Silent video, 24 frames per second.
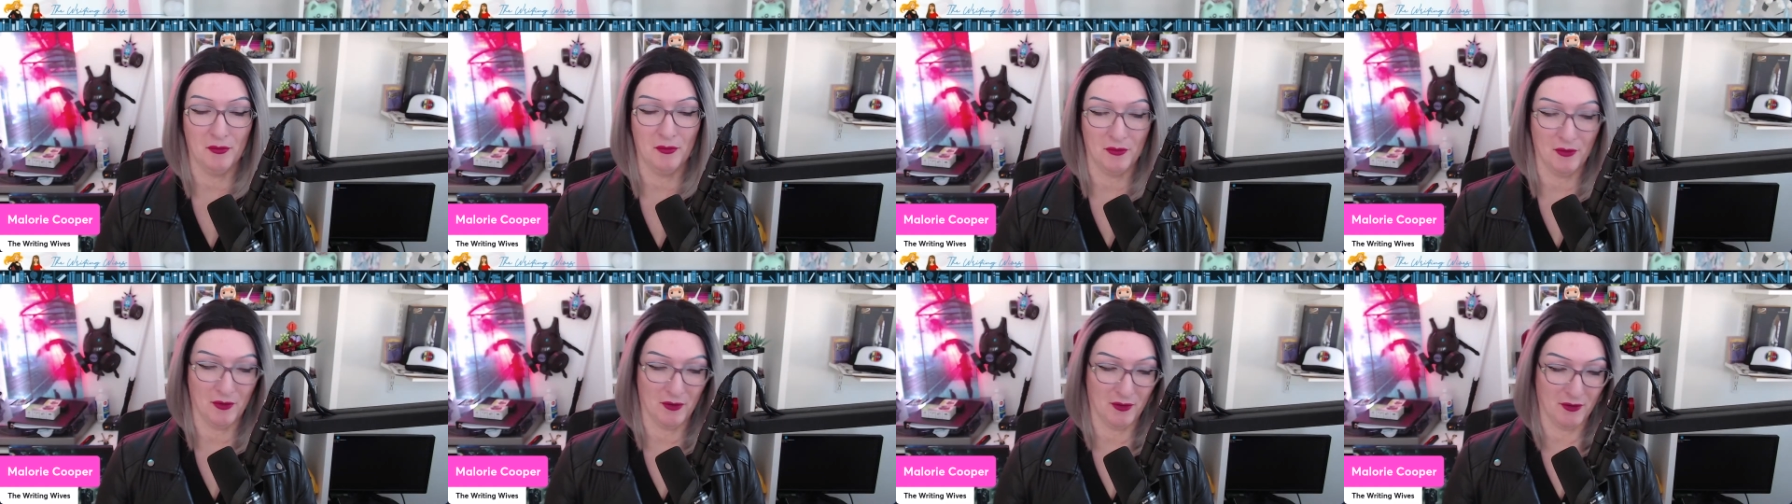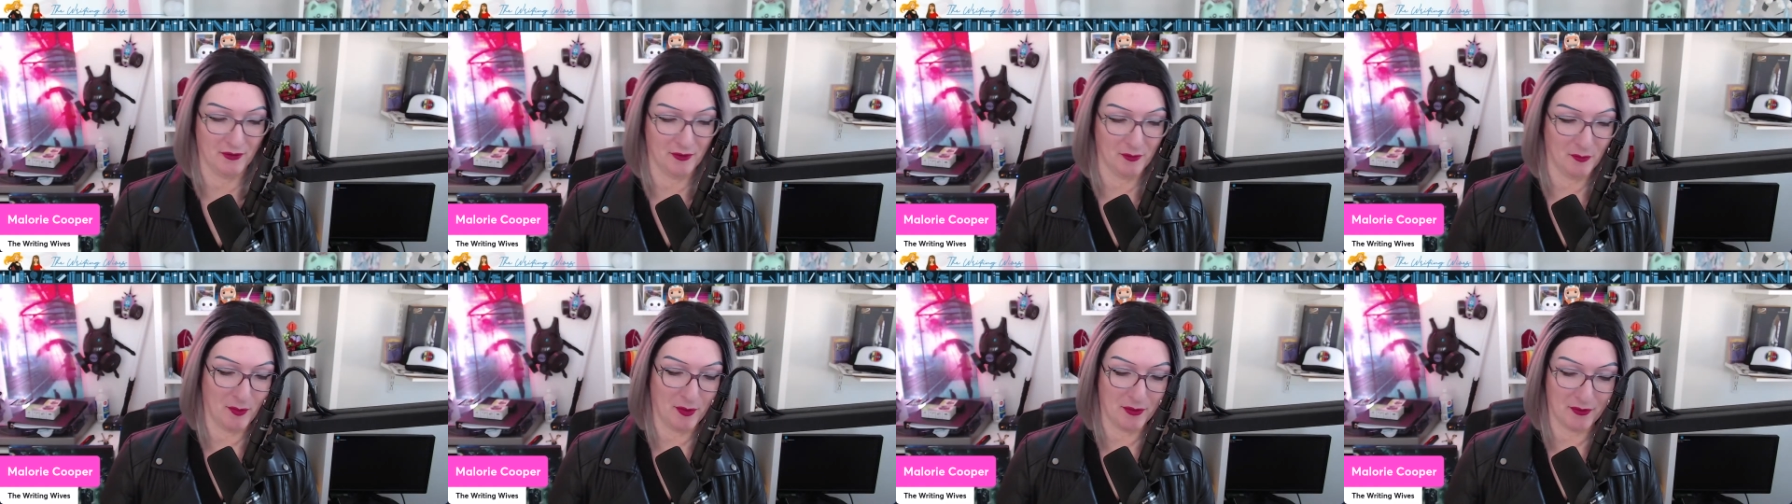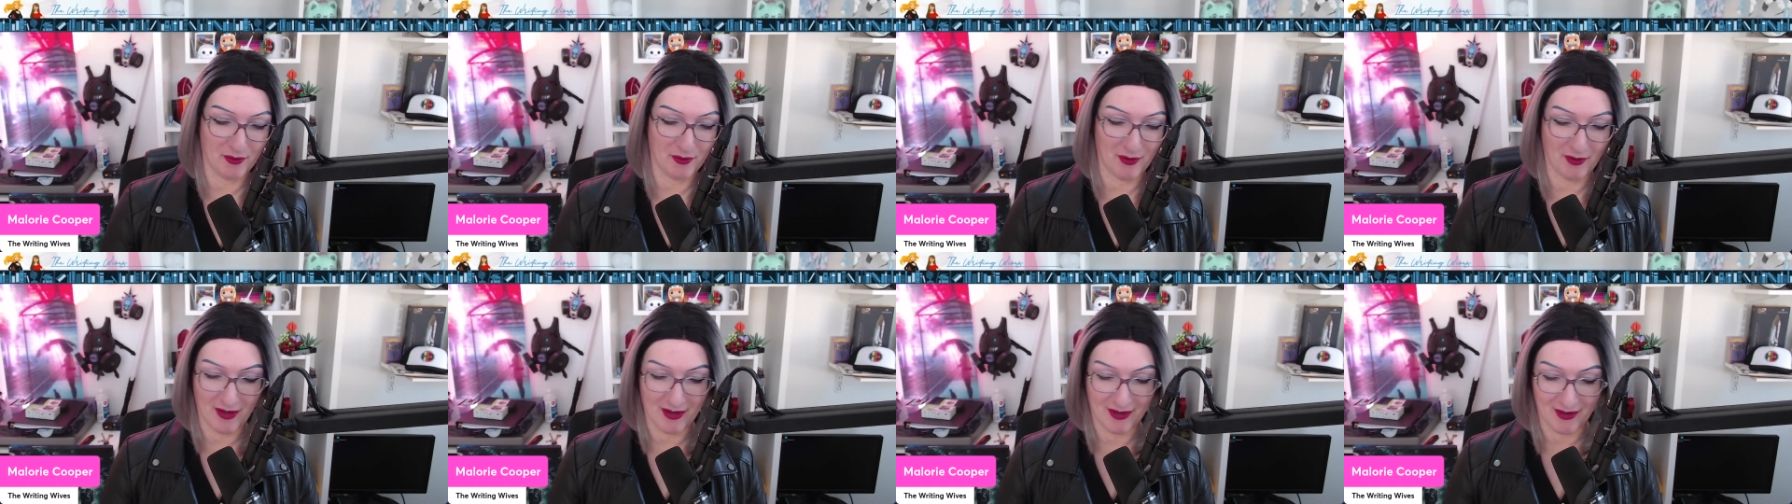nerd,
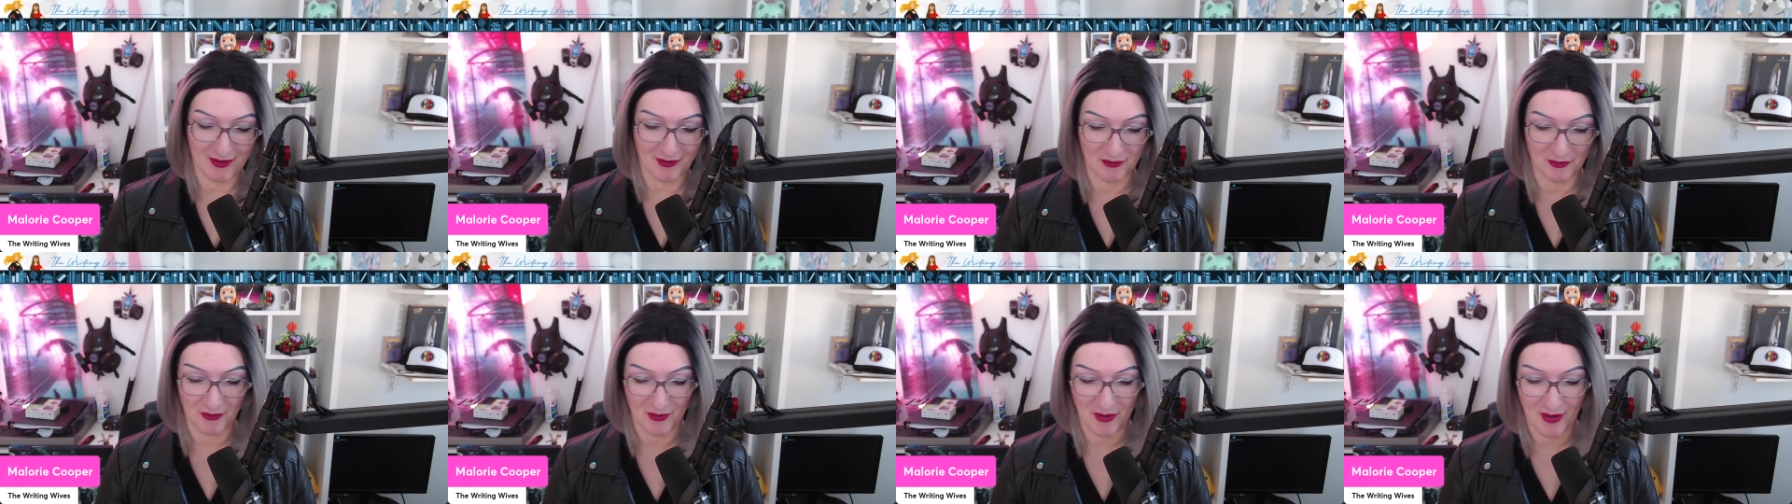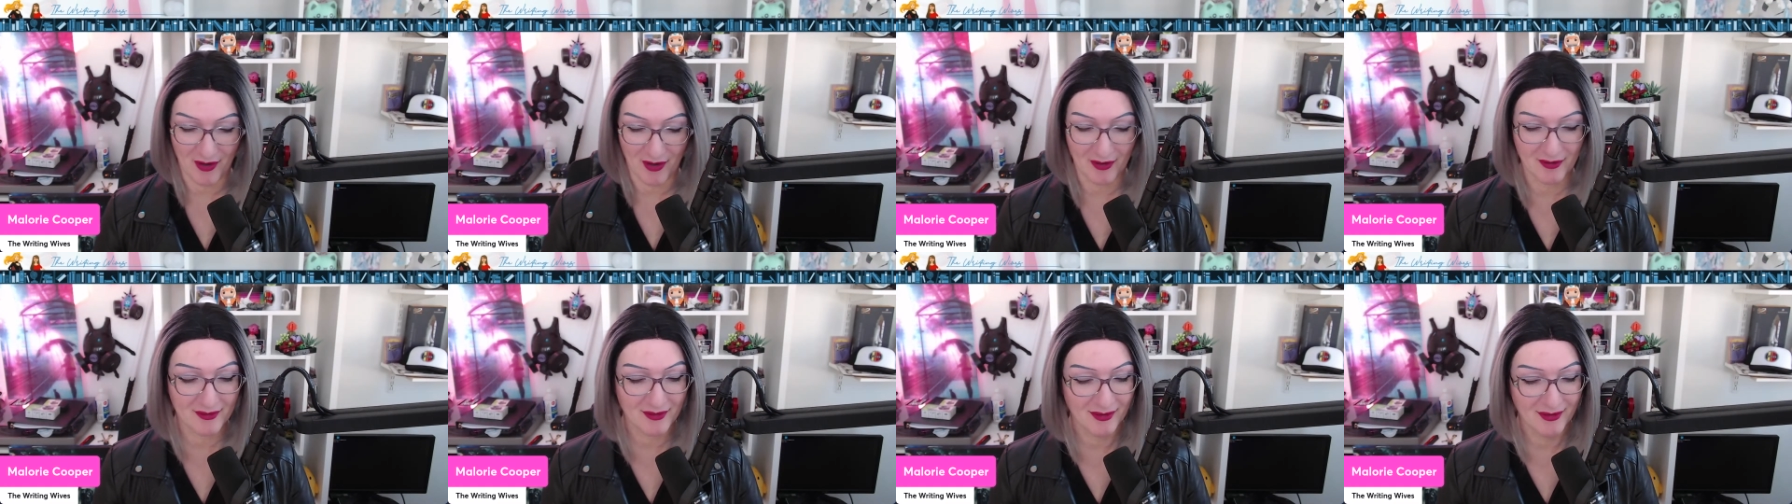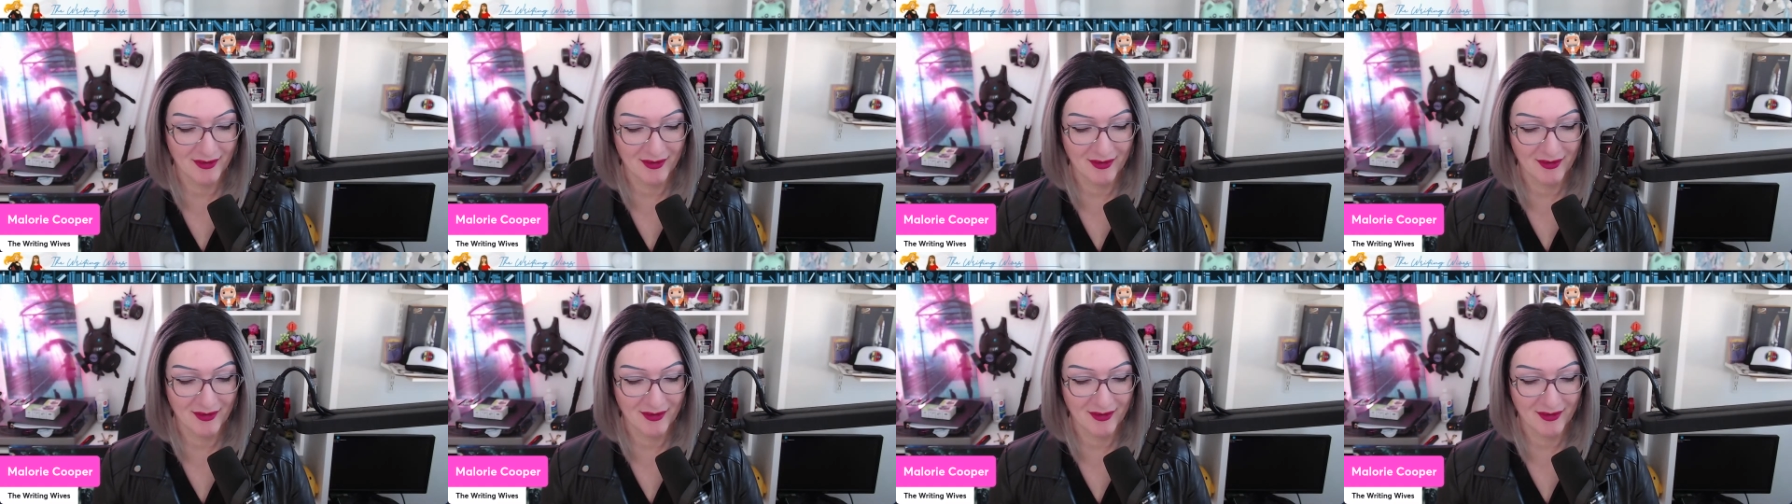whether I like it or not,